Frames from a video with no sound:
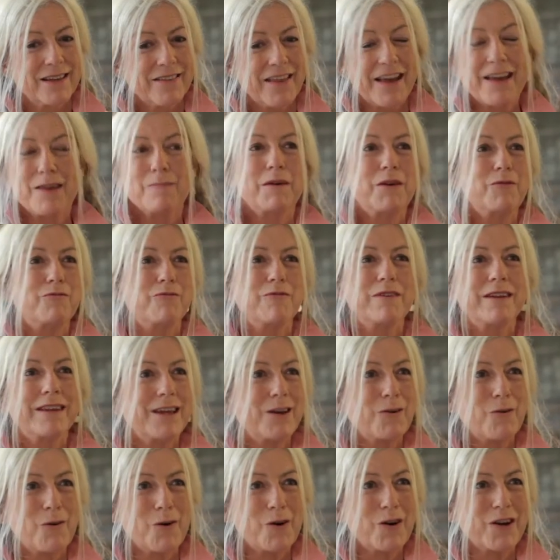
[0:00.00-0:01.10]
They can be really
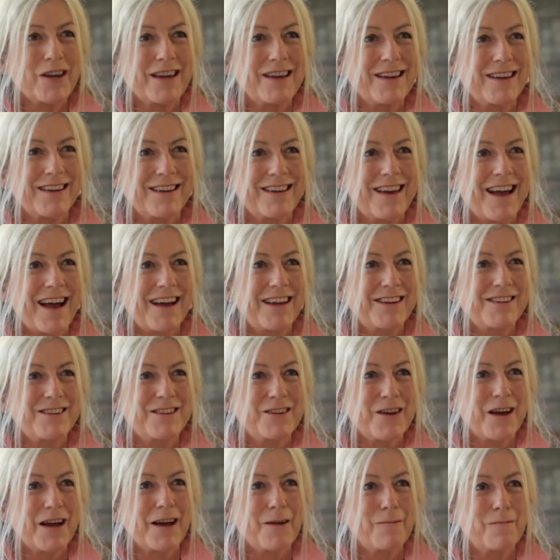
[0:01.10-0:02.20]
quirky and
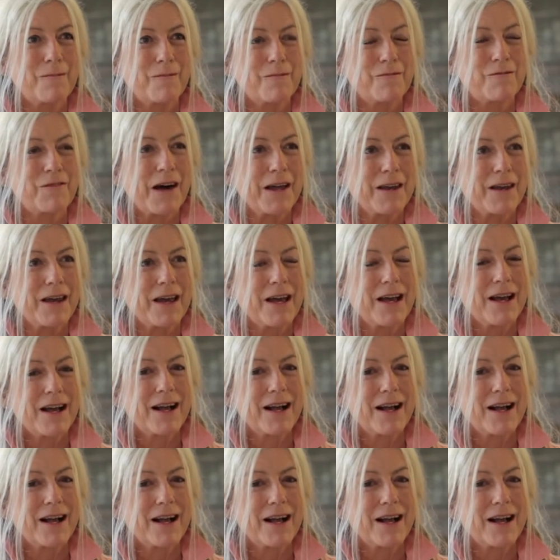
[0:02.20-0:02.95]
fun.